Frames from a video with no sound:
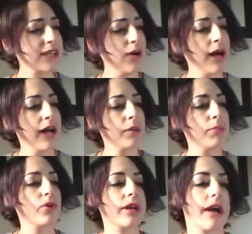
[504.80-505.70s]
go ahead and
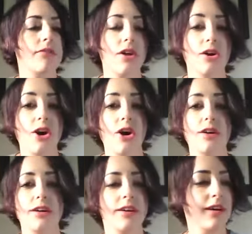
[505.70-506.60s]
pull an Avalon
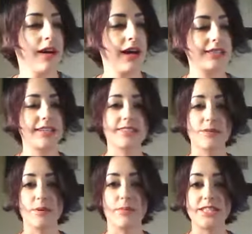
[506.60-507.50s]
card. I saw
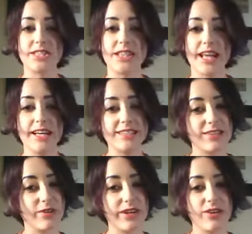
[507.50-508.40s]
someone mention that,
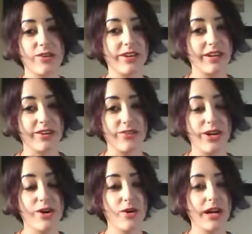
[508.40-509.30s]
so you
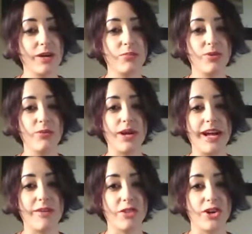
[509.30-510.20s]
know I gotta pull my
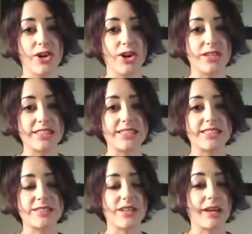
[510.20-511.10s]
Avalon cards. This
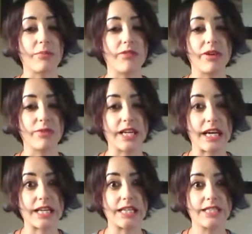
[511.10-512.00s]
is like my favorite
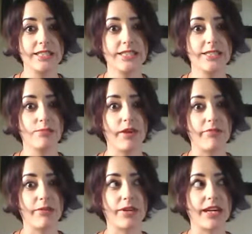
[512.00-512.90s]
deck. My
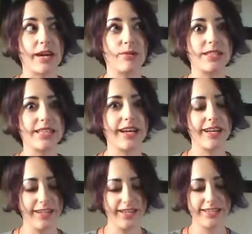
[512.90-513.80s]
favorite deck, I would say.
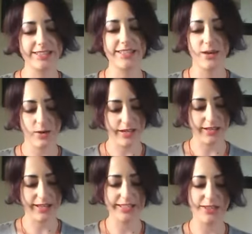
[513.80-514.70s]
So
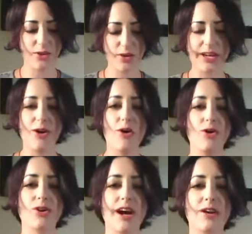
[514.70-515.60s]
it's already
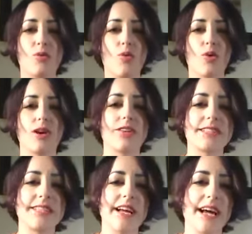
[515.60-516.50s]
all kind of worn on the
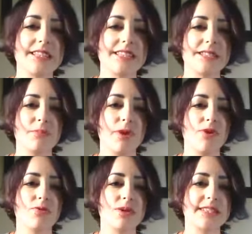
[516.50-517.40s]
side. It has this
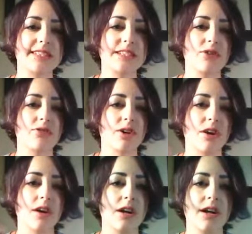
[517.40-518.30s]
beautiful silver.